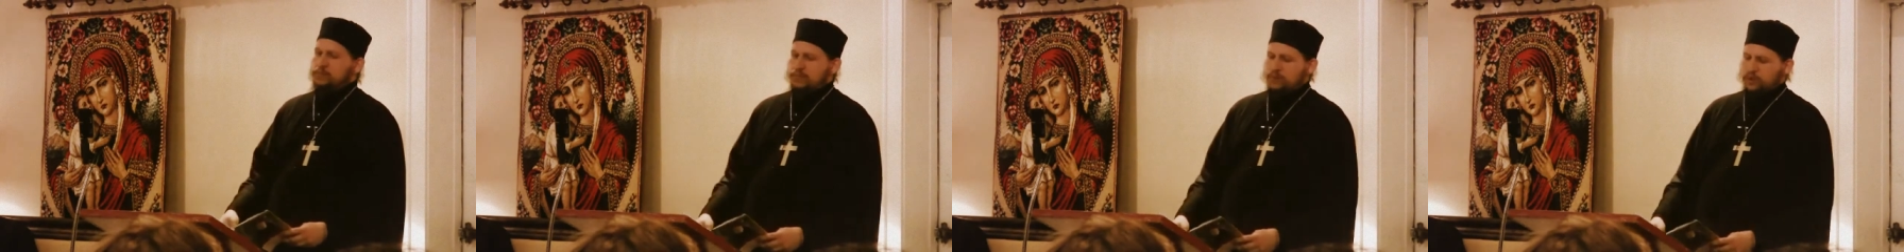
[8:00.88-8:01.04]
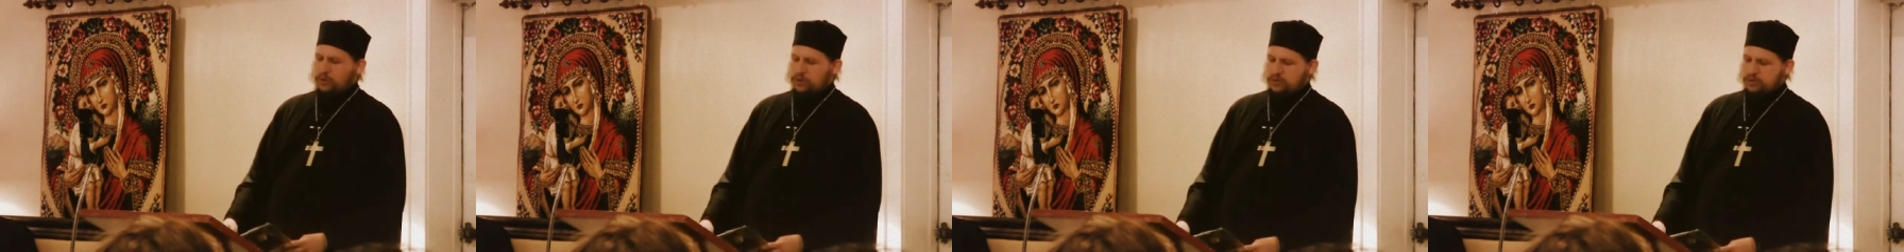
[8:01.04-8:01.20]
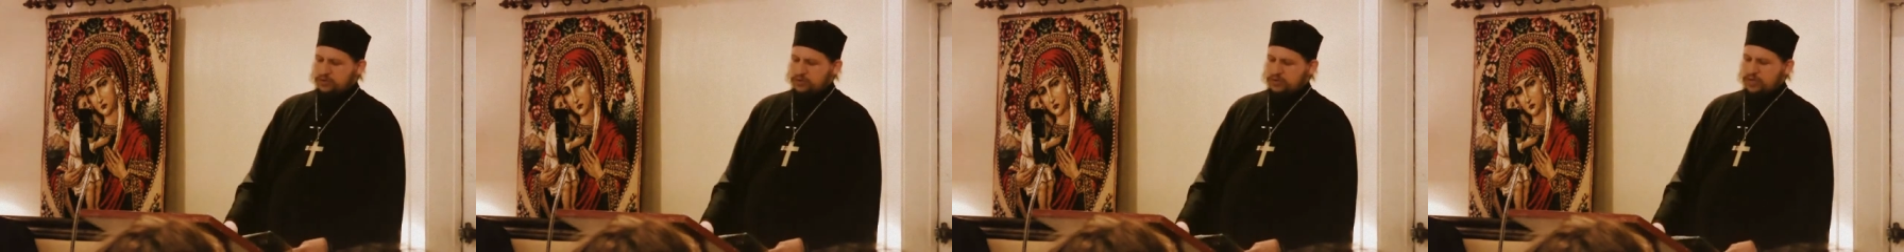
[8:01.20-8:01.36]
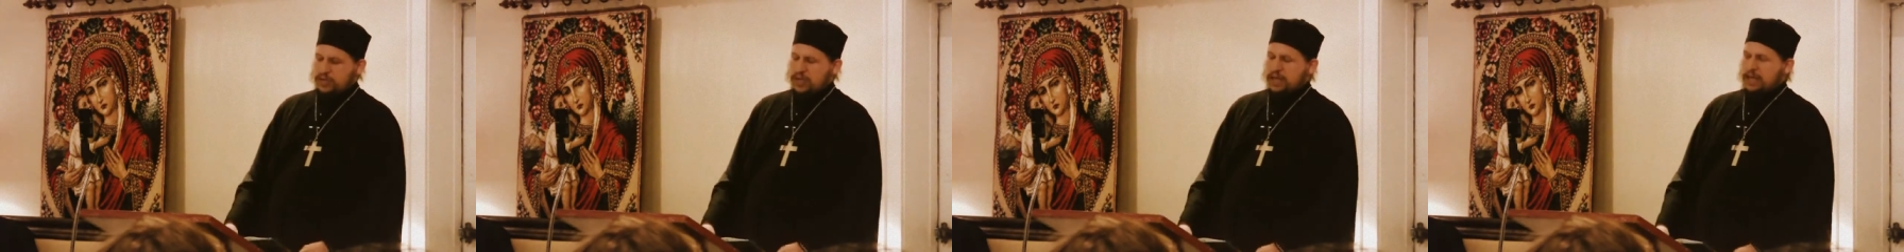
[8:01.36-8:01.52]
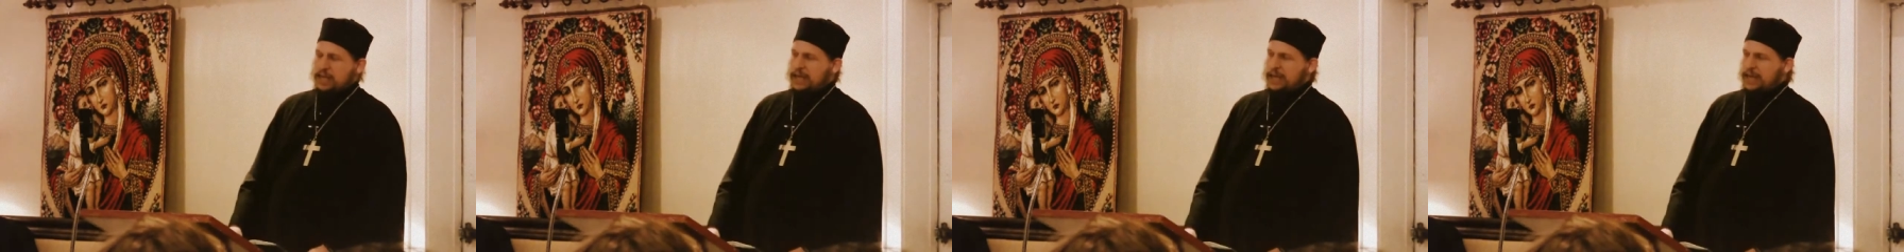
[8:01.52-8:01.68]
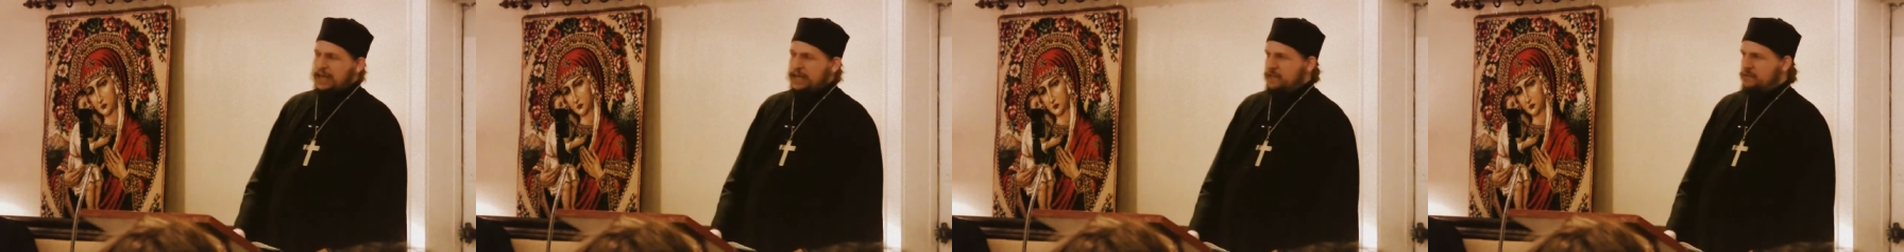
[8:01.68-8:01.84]
reposed
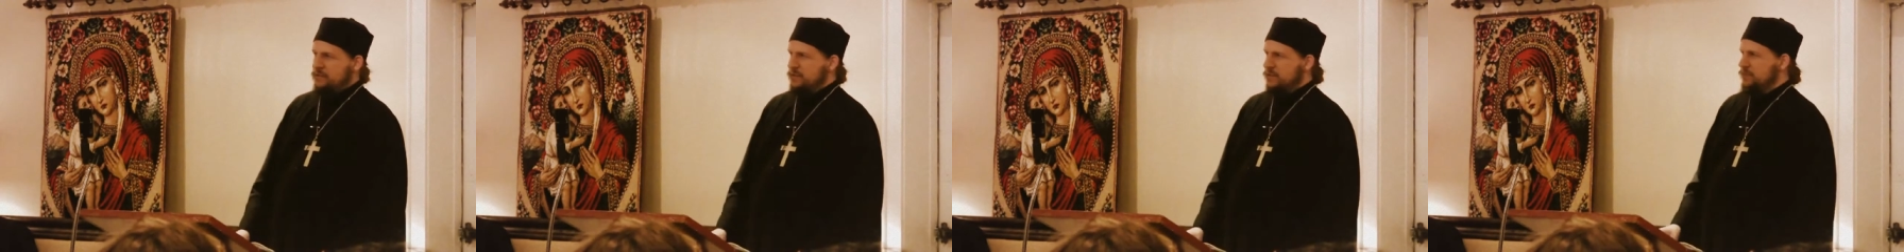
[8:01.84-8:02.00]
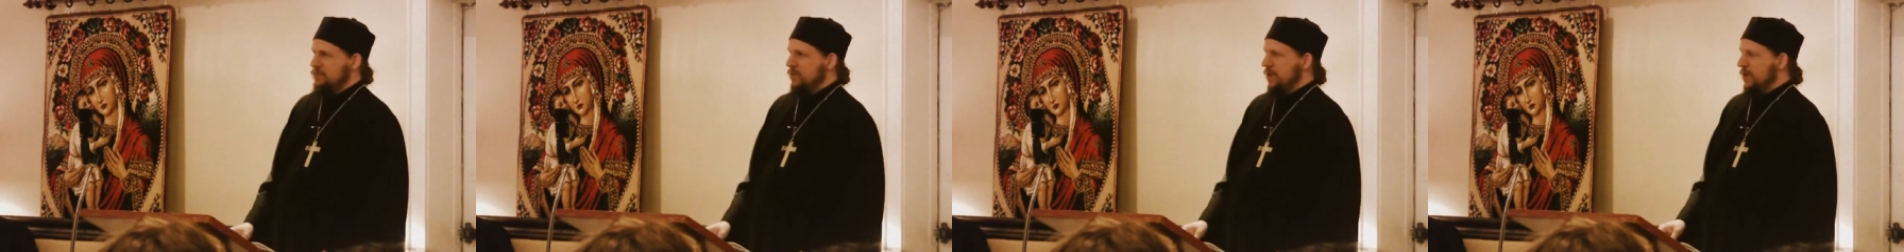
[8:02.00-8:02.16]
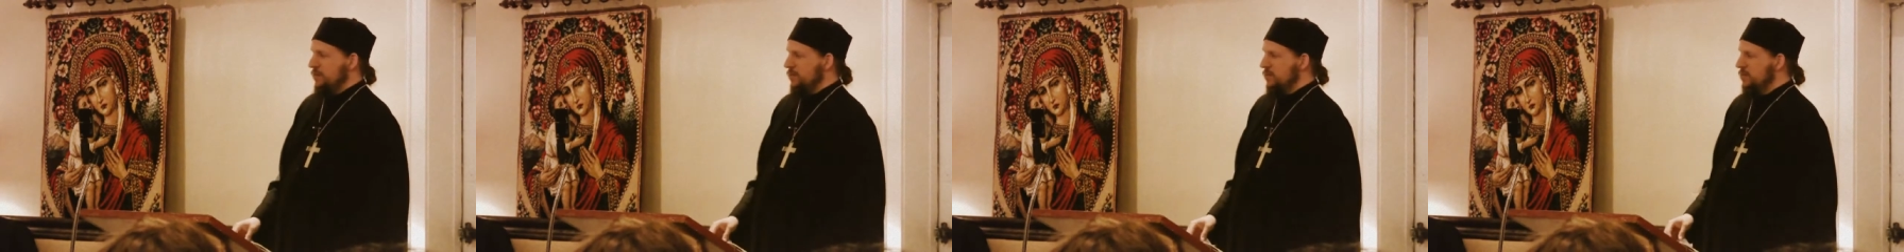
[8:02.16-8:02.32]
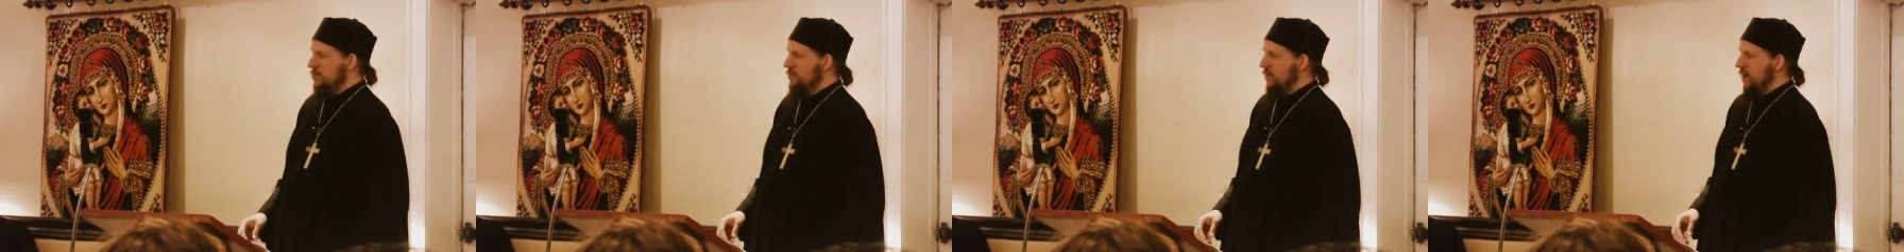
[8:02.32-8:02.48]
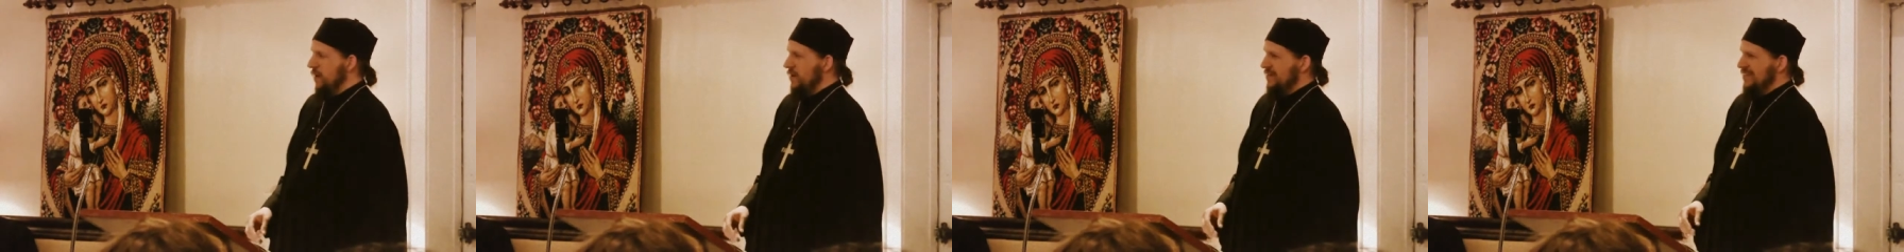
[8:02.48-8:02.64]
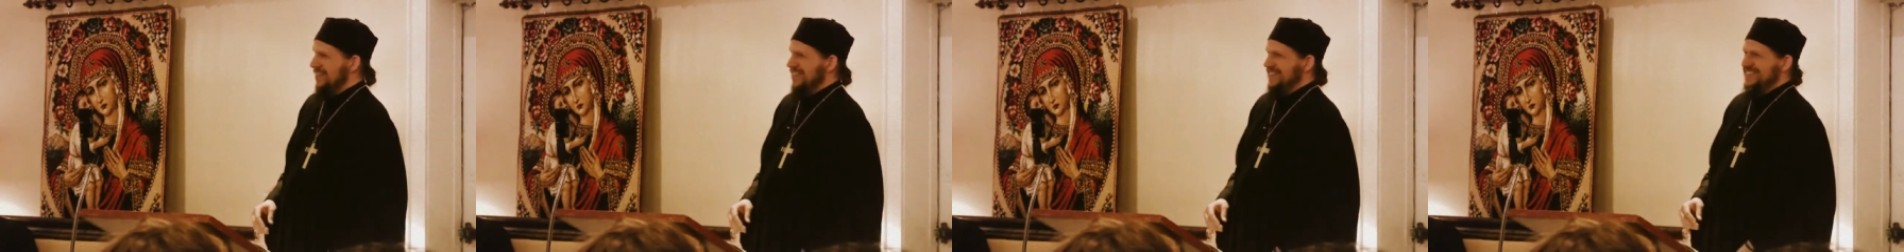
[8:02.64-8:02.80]
and it was published
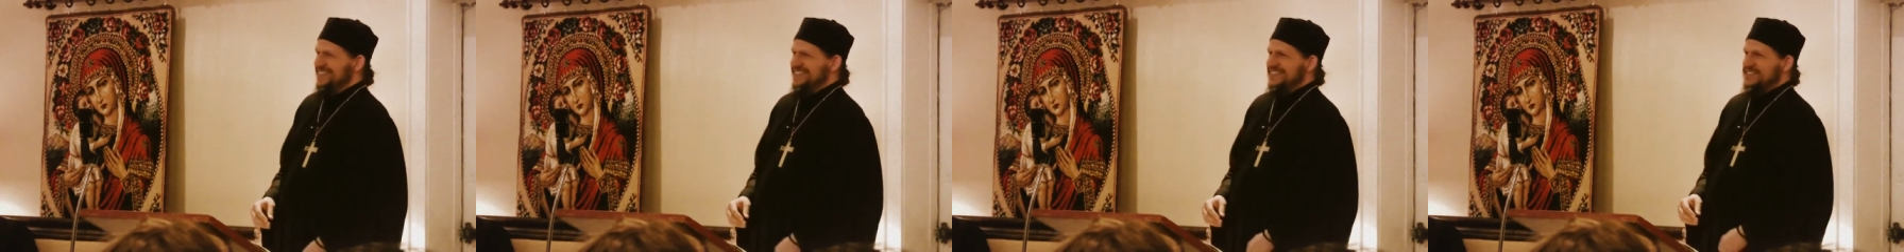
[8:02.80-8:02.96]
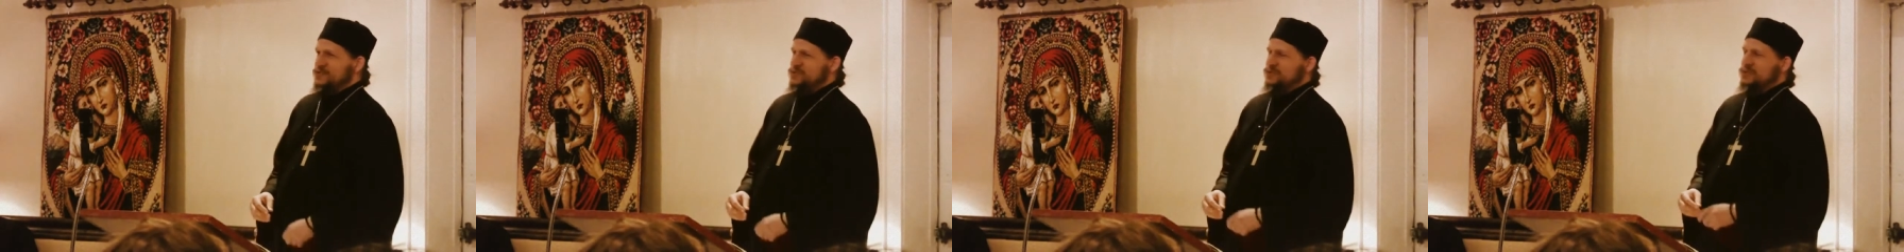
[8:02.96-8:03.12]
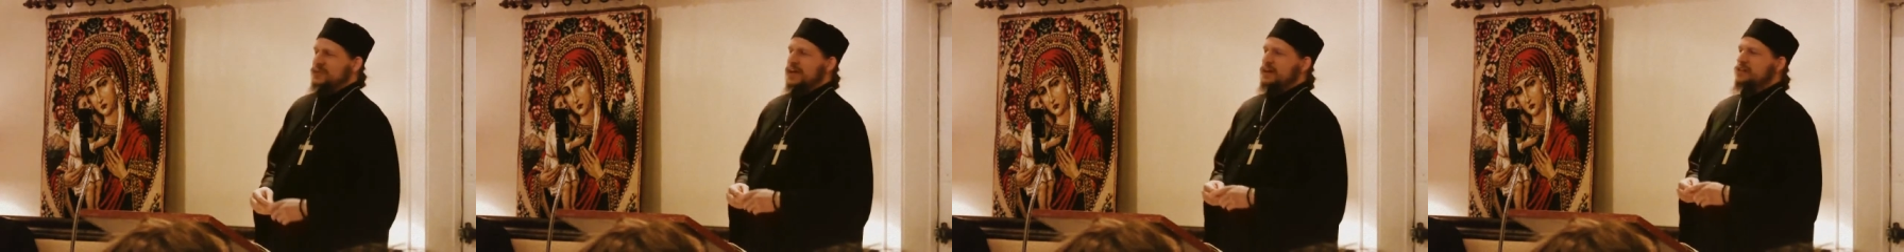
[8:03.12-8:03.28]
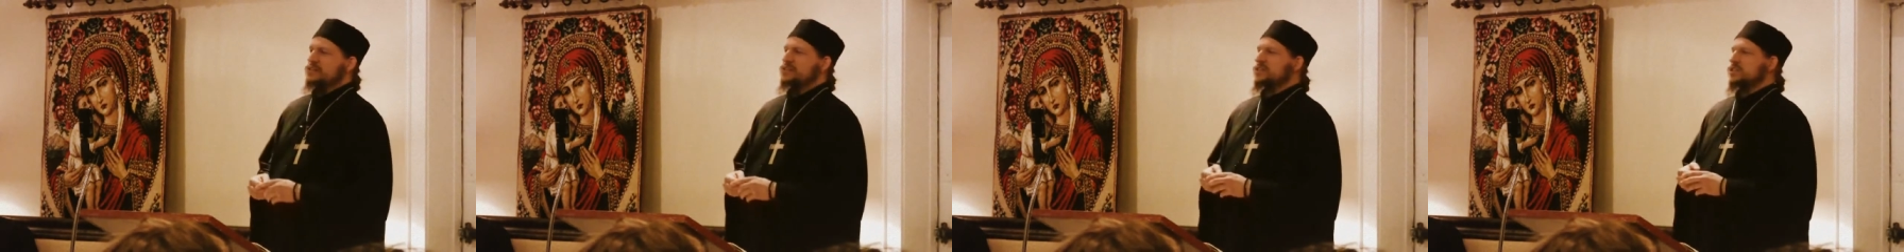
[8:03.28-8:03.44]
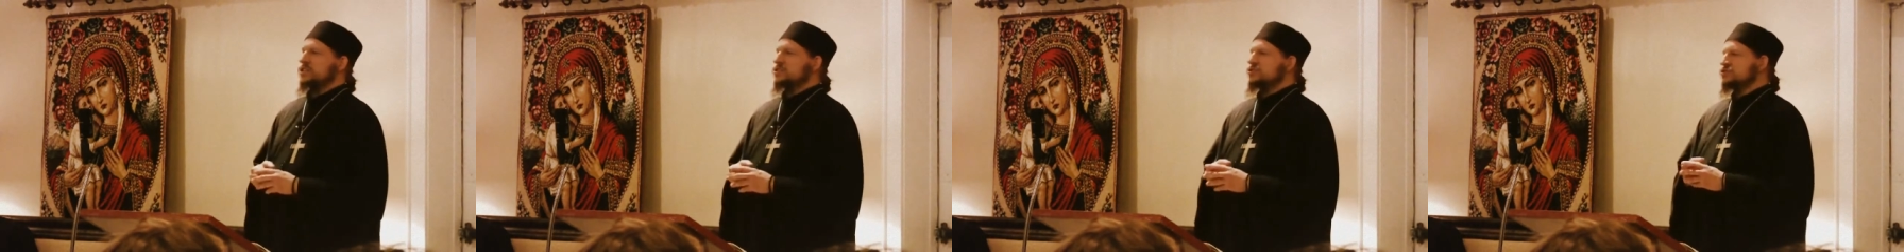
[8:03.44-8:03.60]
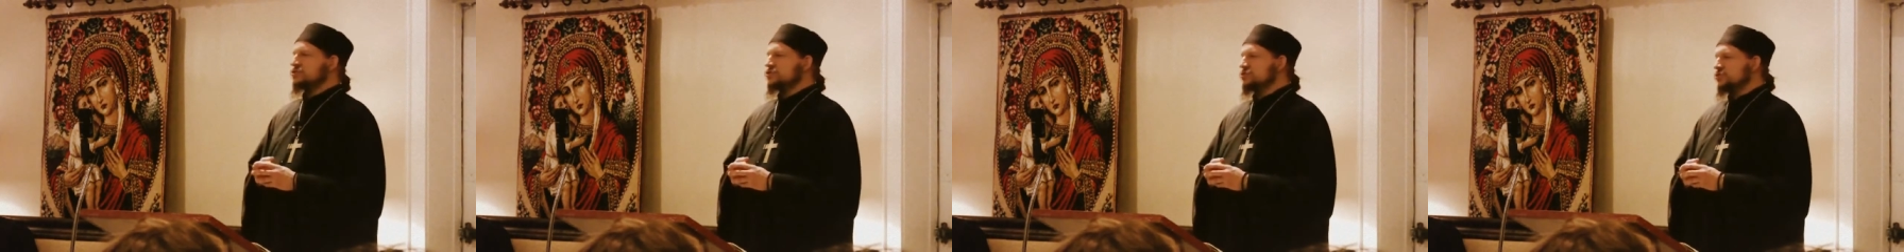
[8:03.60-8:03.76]
finally in
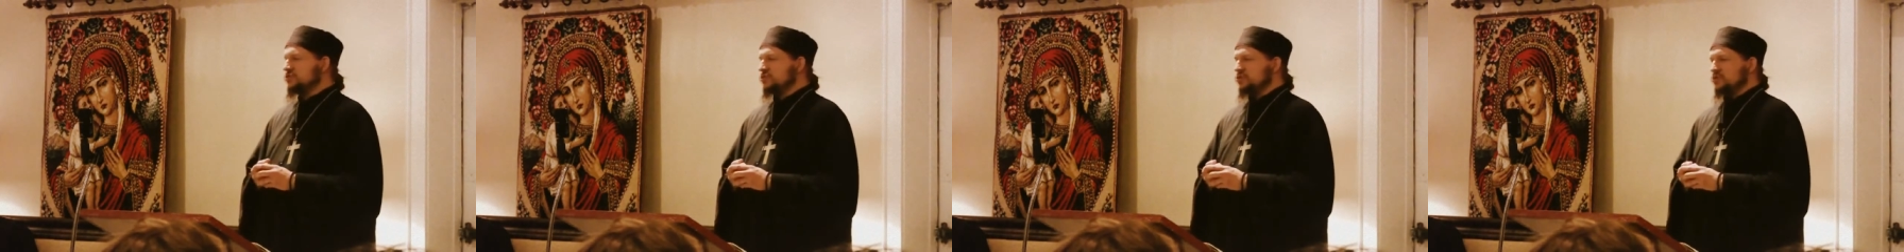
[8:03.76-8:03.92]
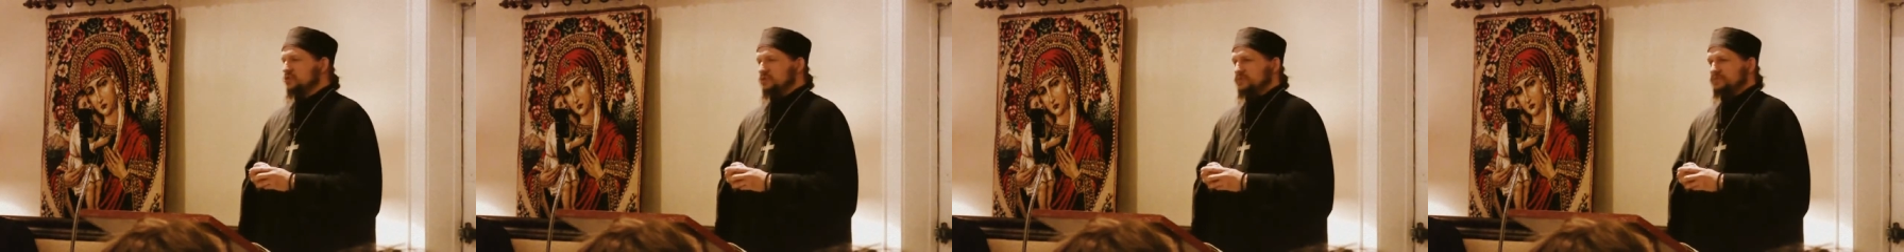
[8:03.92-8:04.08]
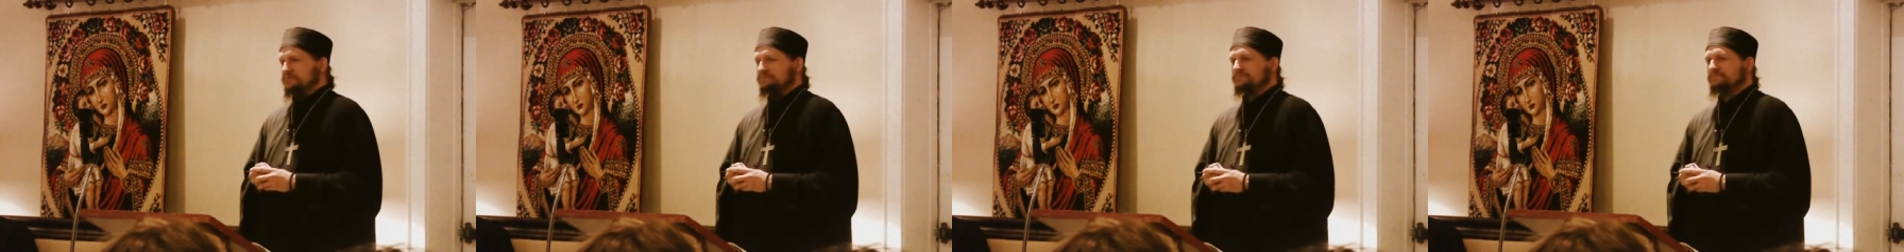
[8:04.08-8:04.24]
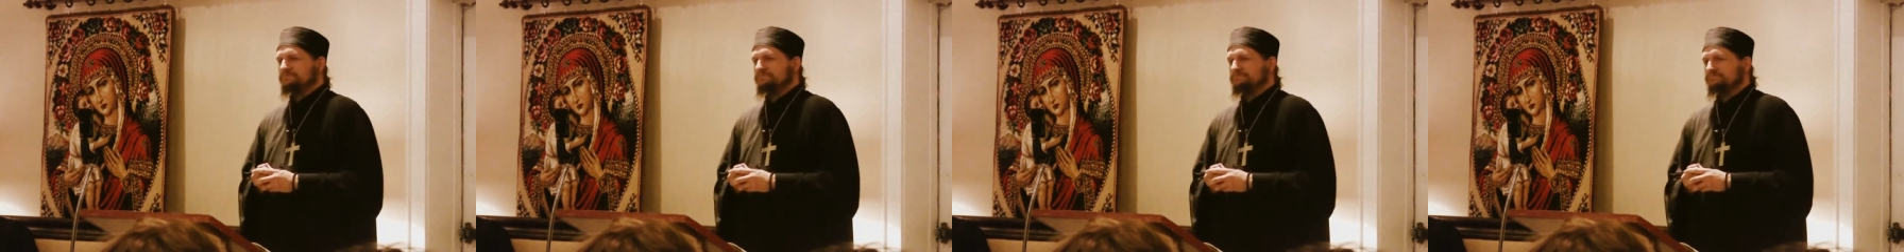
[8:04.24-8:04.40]
2002.